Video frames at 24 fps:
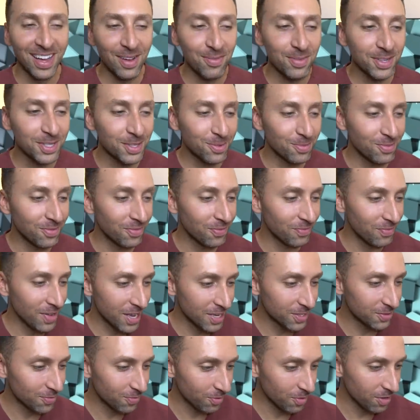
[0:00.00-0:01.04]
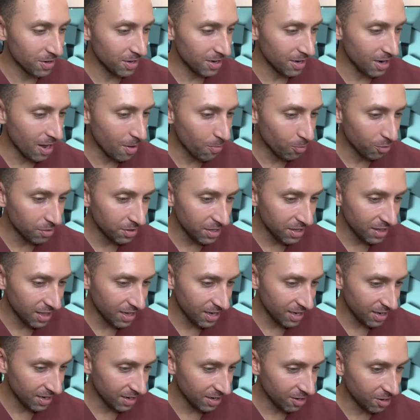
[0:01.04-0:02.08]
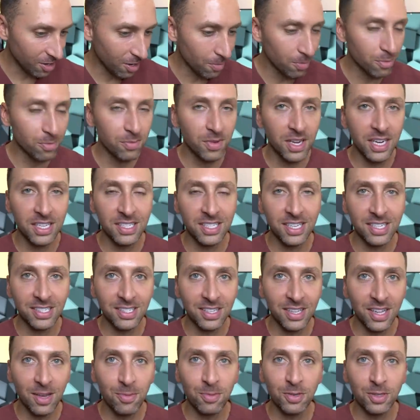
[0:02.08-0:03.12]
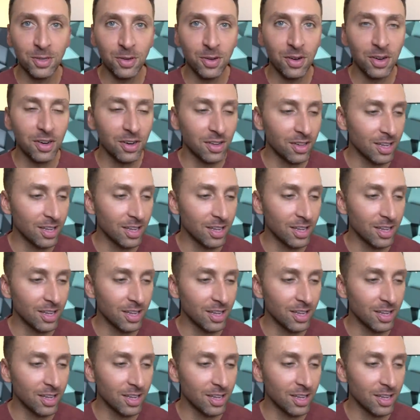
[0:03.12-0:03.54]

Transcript: I must have fast forwarded. I'm only like a couple minutes into the episode here.